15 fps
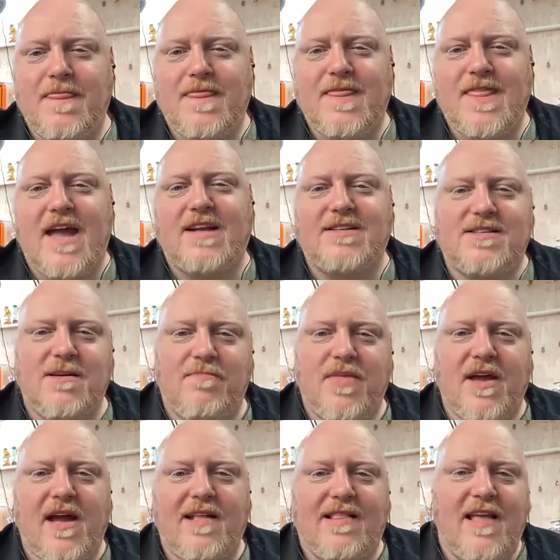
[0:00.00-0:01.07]
that is
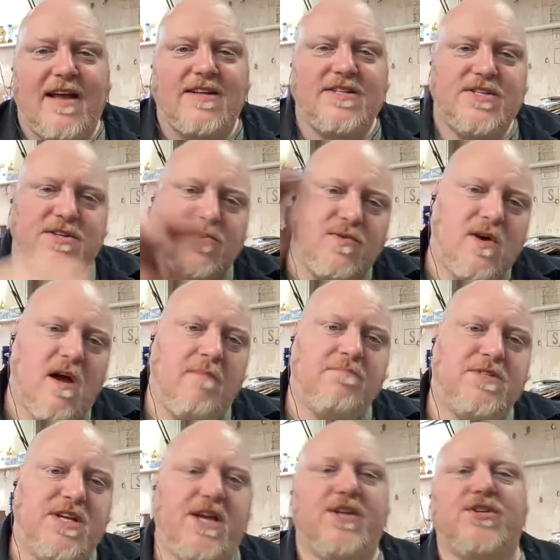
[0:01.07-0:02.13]
something I'd like to do, come
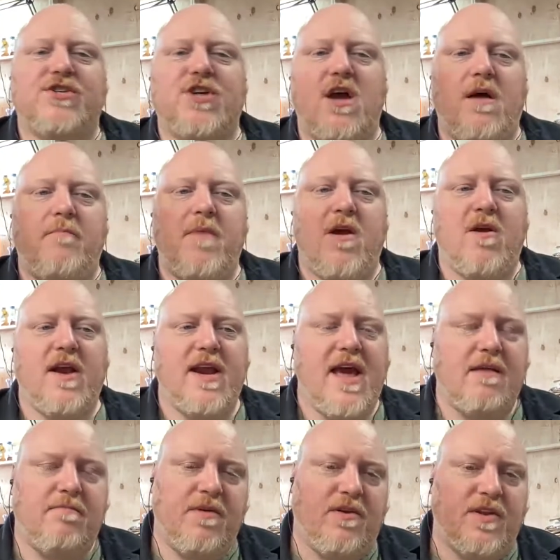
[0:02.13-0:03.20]
teach a
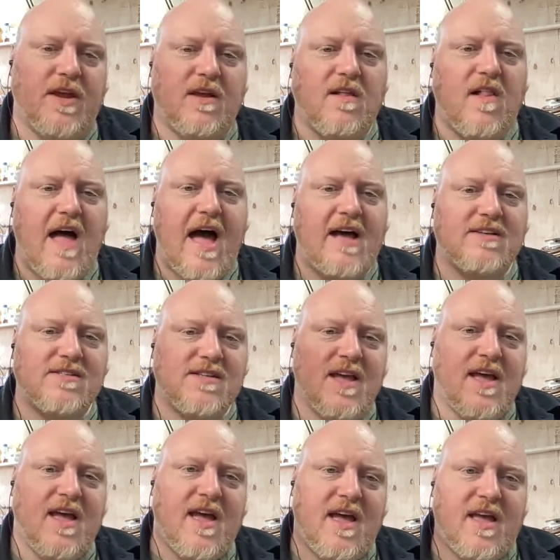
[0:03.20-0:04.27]
marionette building class
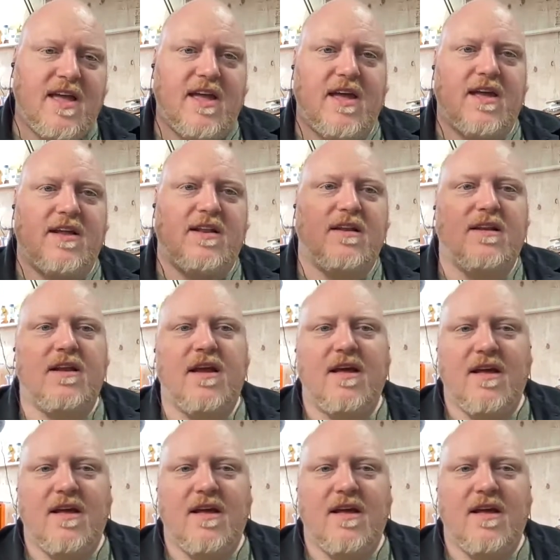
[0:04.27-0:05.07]
in